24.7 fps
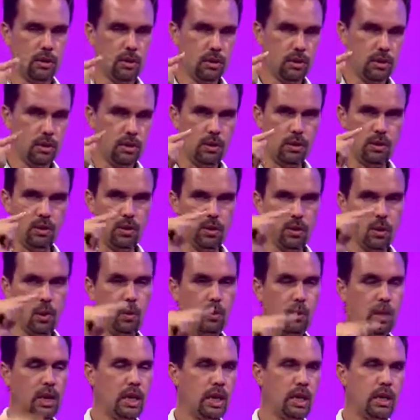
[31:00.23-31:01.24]
So there's
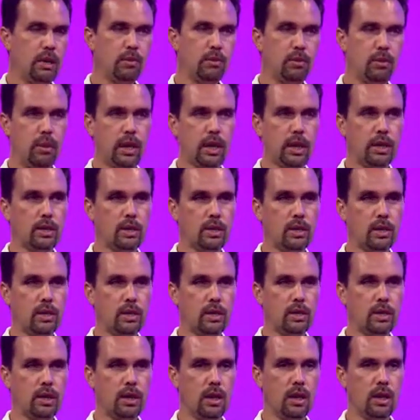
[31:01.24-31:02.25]
so many
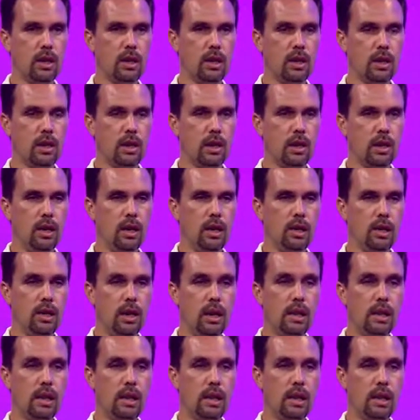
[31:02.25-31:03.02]
breakages, and